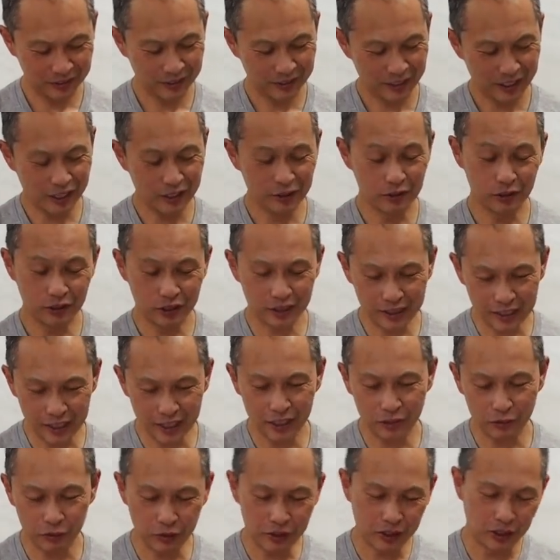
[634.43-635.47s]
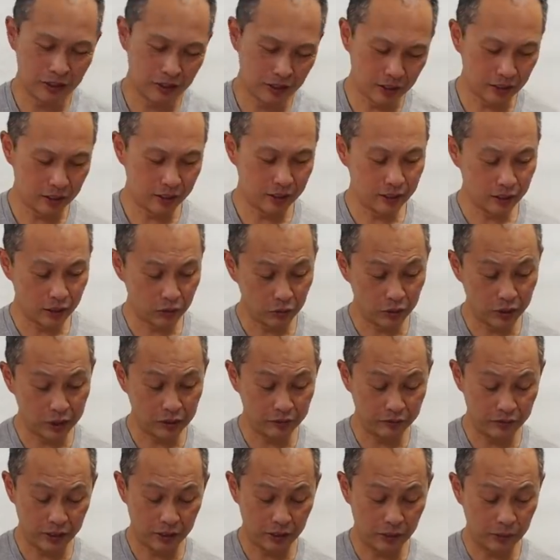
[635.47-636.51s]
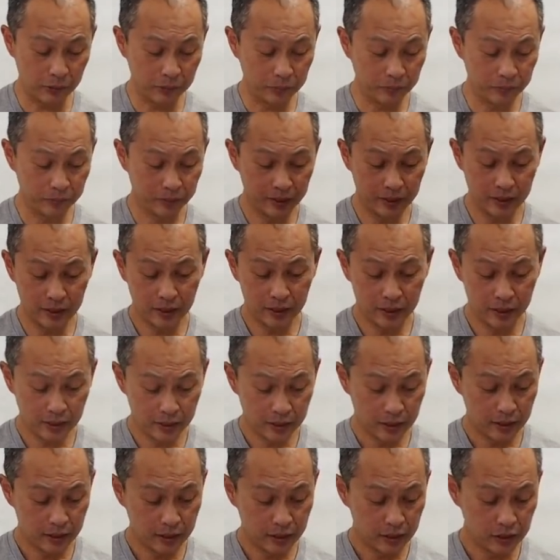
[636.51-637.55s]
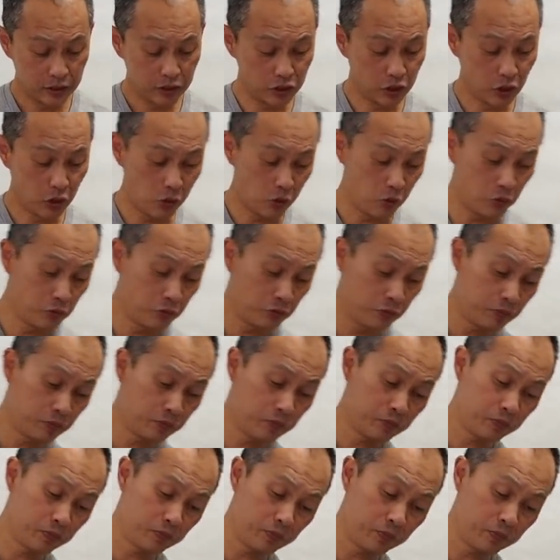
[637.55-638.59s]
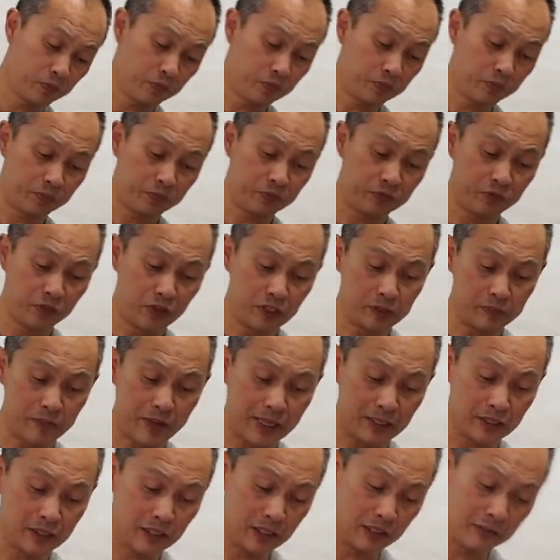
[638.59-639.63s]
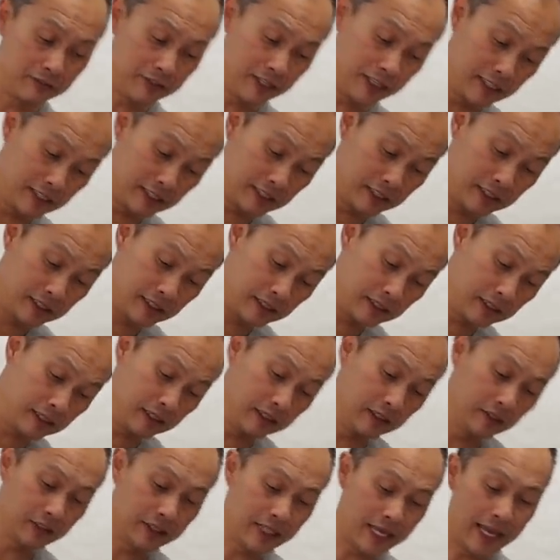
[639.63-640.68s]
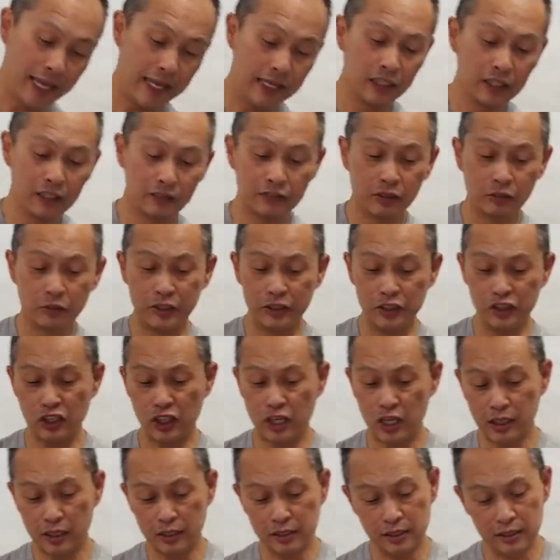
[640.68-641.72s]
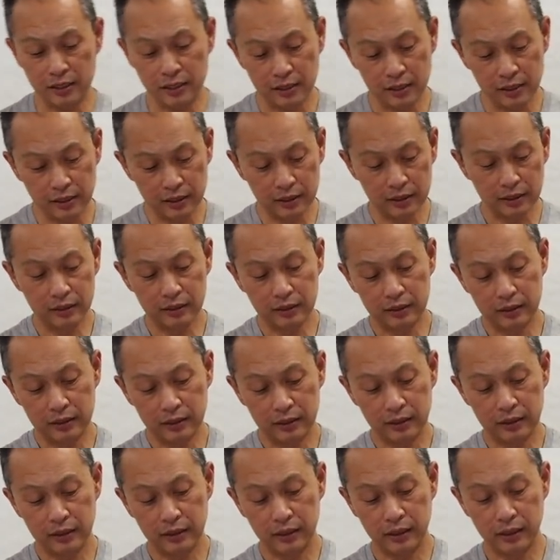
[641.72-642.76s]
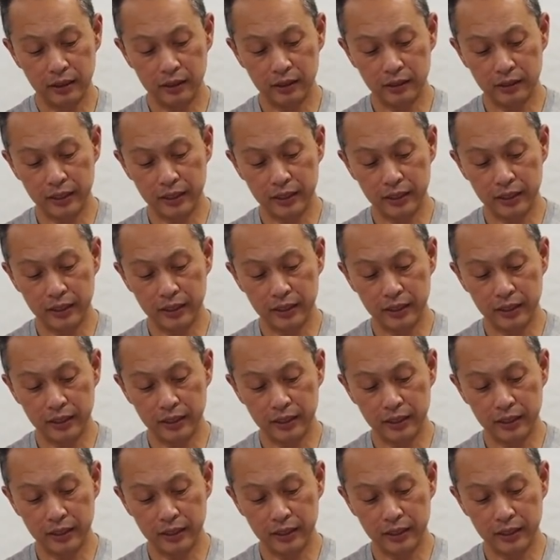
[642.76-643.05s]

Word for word: And you'll see it in our in our running video. So, first bad stuff is you know the angle of the rear shocks. You know